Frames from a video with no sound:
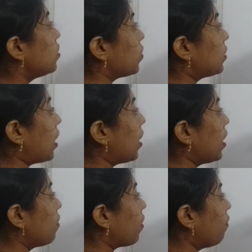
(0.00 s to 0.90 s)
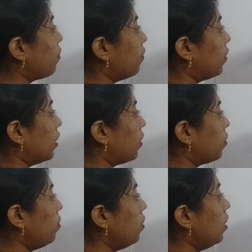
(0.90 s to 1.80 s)
So starting from
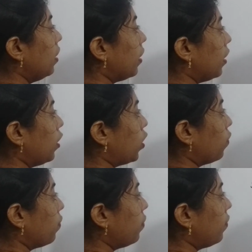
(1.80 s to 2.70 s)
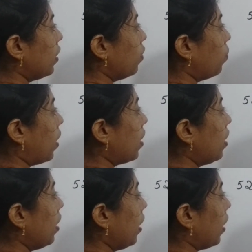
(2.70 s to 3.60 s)
52 into
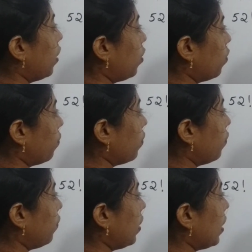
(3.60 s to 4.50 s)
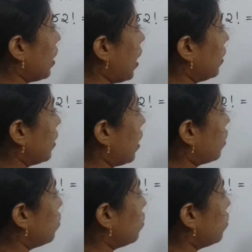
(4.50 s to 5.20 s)
51 into 50, and that